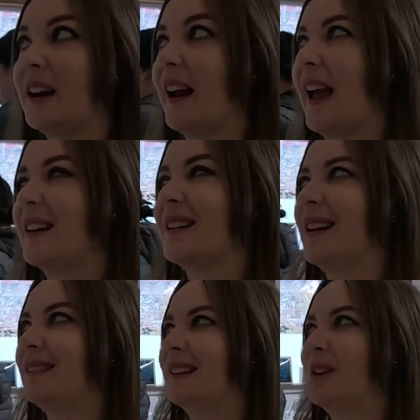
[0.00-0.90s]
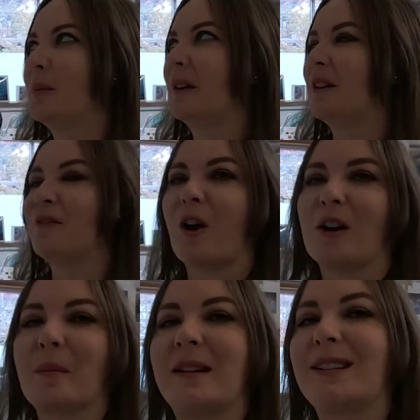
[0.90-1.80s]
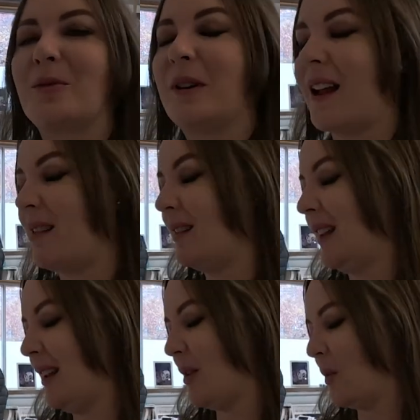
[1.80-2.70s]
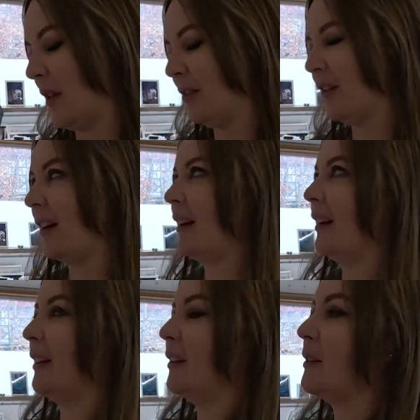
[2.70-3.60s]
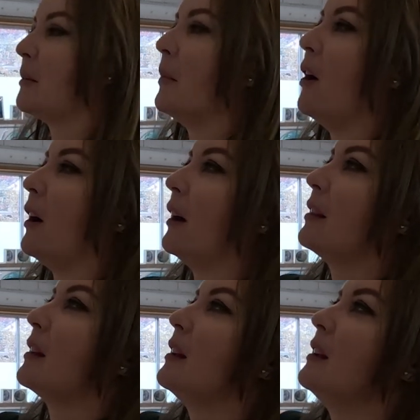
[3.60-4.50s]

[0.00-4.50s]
then I added a little bit of augmented reality with the moth.